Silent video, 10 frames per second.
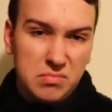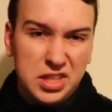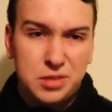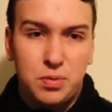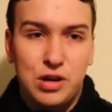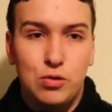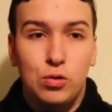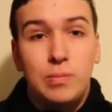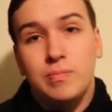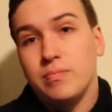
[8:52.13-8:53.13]
is pretty
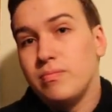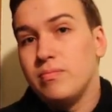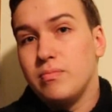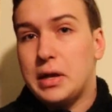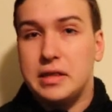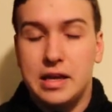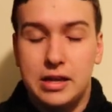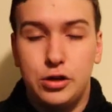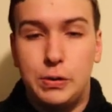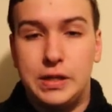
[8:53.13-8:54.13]
cool. Maybe they
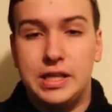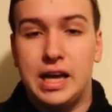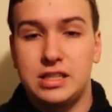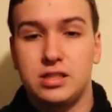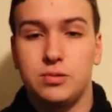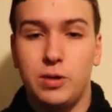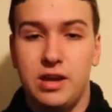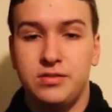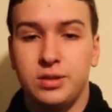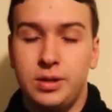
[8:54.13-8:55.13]
can do it in next
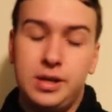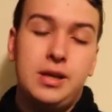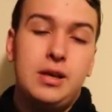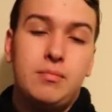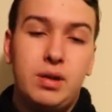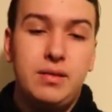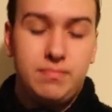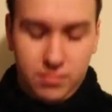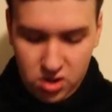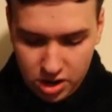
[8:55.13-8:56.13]
waves, but
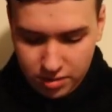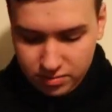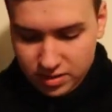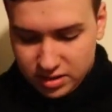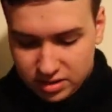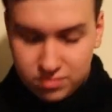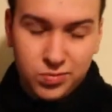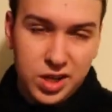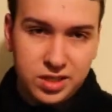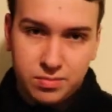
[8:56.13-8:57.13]
you know, this
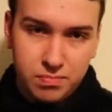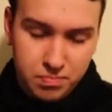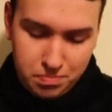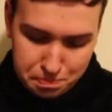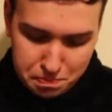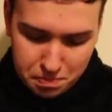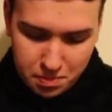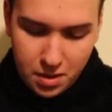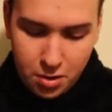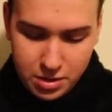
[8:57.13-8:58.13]
does
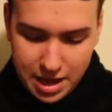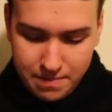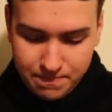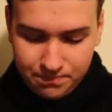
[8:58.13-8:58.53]
okay.